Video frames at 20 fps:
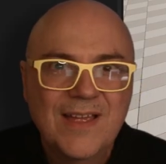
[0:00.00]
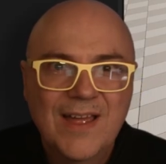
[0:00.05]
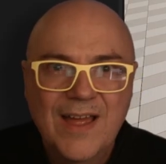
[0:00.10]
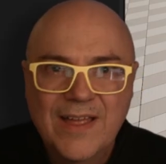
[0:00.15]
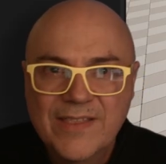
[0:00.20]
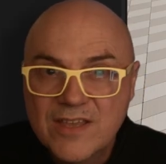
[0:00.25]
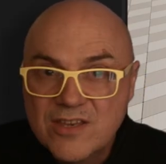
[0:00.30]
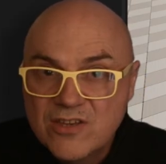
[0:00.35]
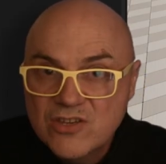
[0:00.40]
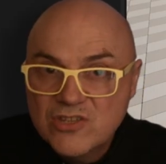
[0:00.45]

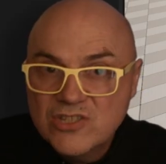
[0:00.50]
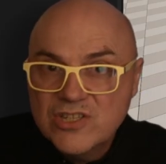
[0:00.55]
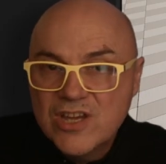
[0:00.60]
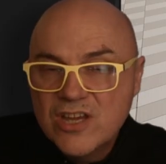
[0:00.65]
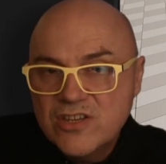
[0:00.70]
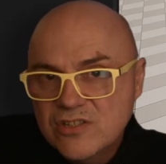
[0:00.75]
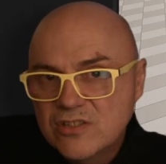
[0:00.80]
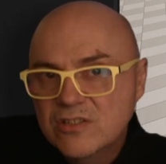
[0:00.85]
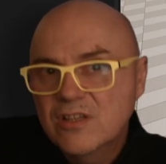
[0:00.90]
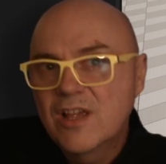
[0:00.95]
and then you change
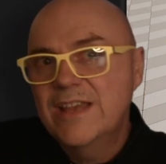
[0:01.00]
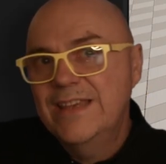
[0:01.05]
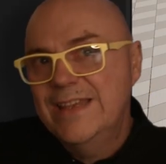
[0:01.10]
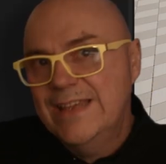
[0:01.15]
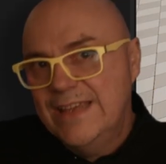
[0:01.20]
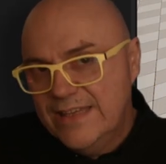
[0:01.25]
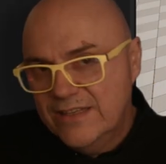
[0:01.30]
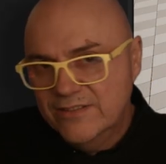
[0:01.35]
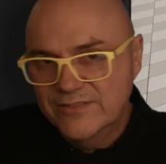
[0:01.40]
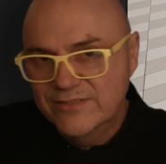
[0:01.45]
your lighting
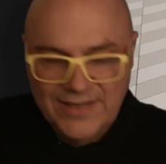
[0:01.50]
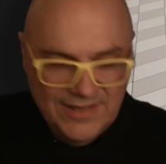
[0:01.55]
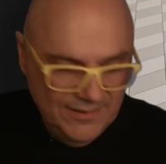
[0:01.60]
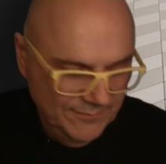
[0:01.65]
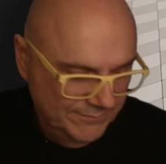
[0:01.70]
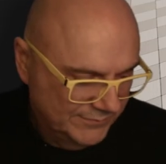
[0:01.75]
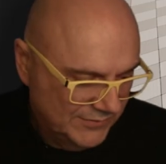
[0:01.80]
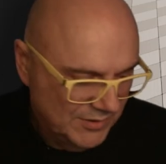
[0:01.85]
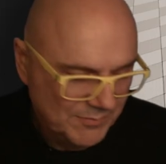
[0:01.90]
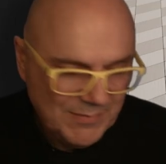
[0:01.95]
in your scene
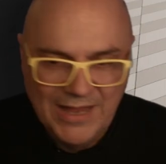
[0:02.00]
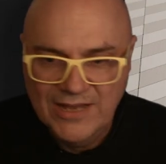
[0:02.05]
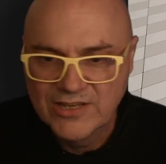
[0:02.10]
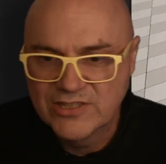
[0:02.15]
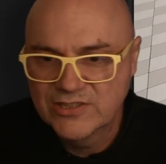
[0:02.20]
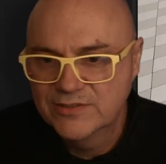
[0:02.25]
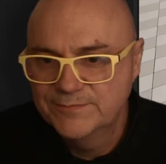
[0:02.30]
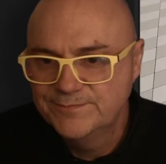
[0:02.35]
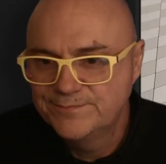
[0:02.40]
to match.